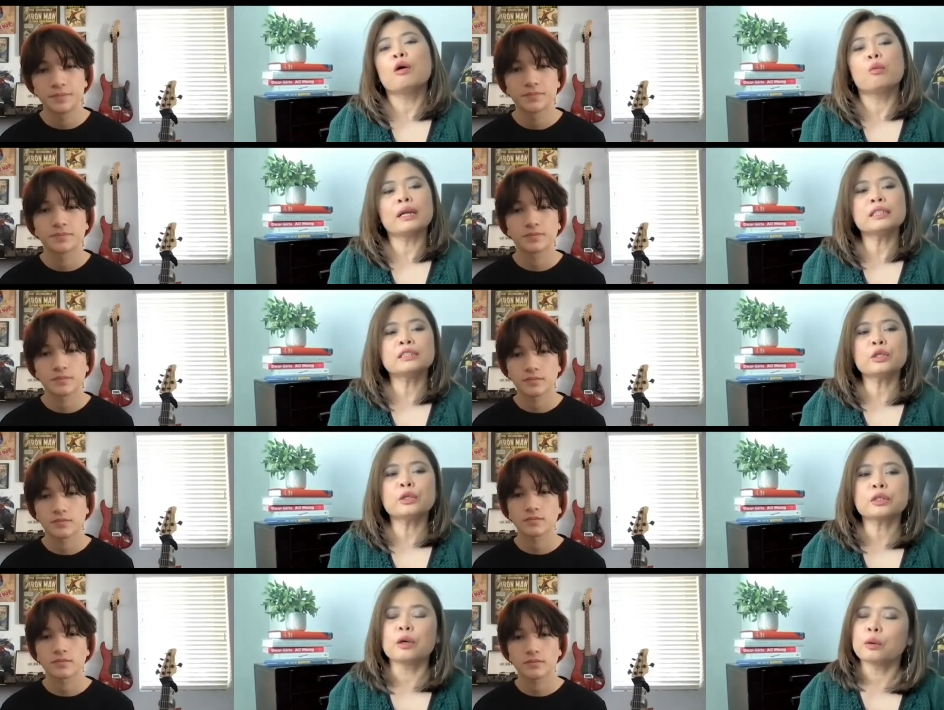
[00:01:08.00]
Speaker 1: What is your
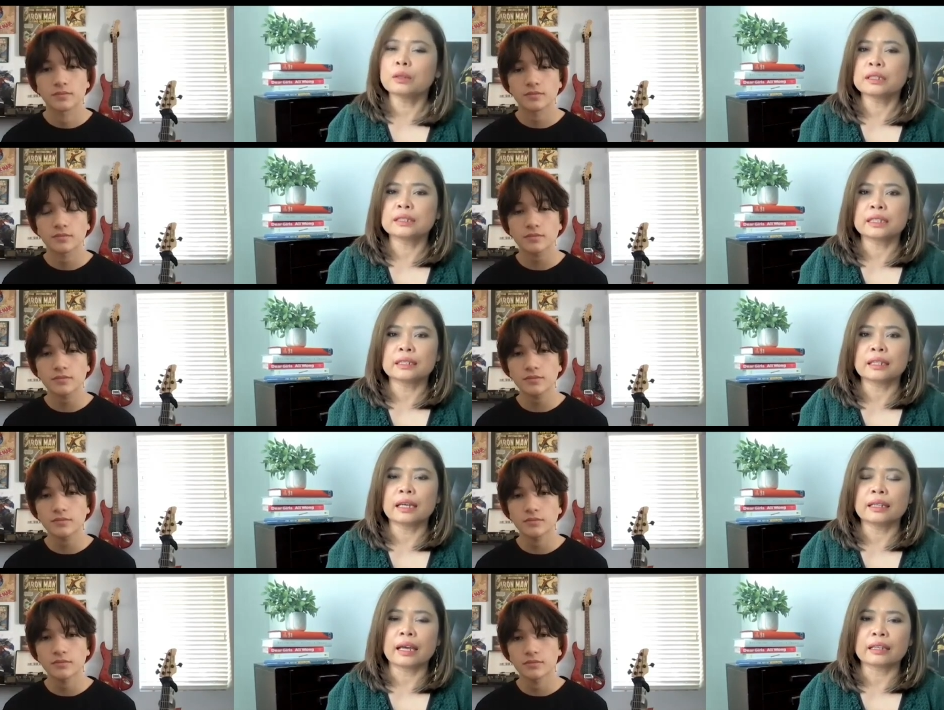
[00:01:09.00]
goal as an
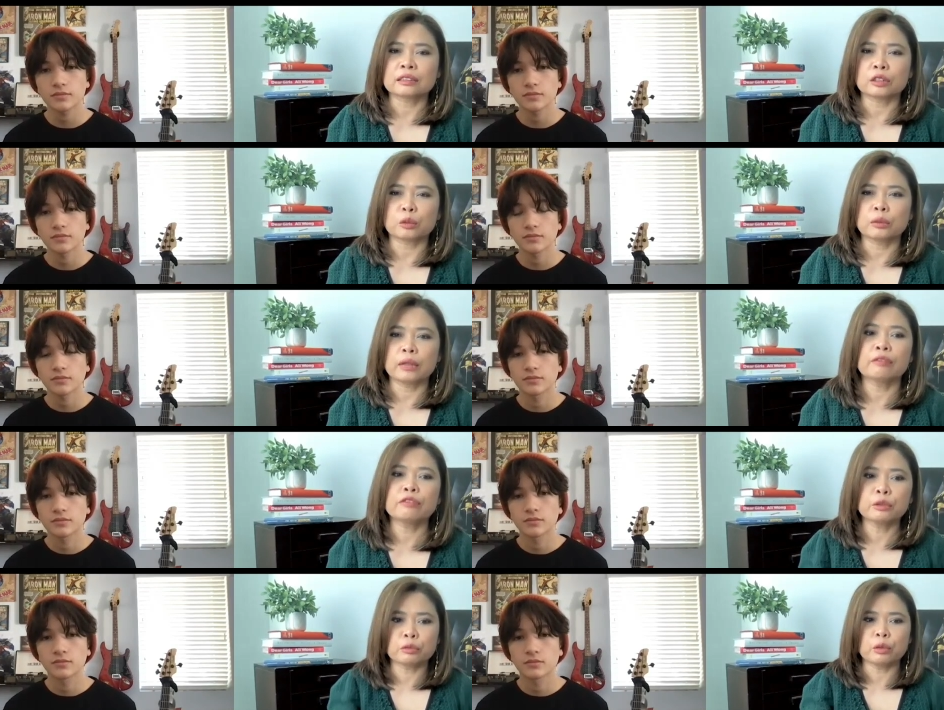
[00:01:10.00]
an actor with every
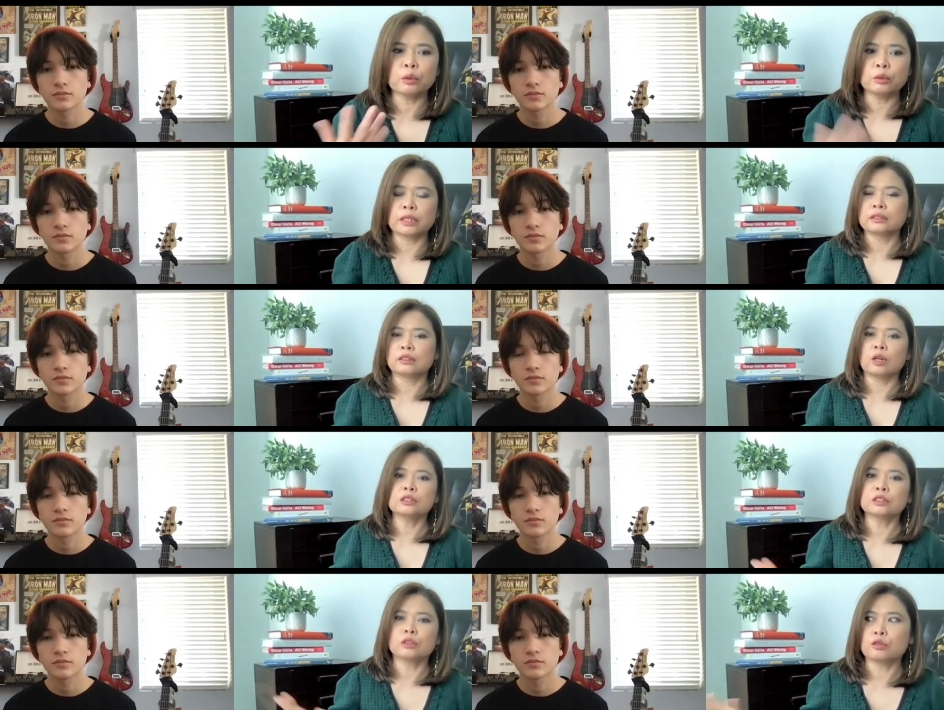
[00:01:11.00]
role and
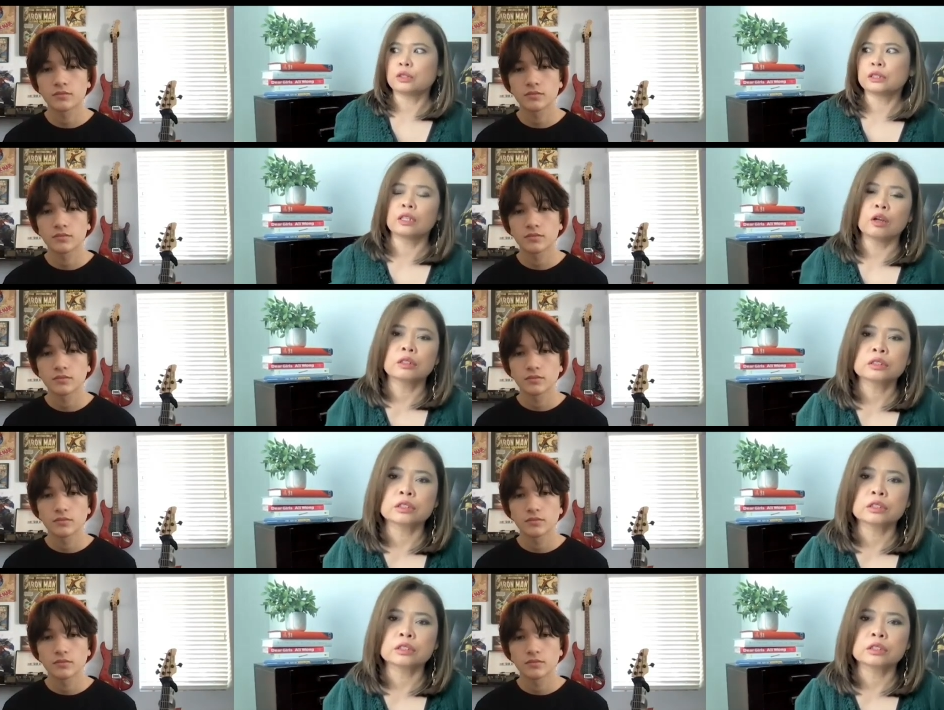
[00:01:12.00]
also in the long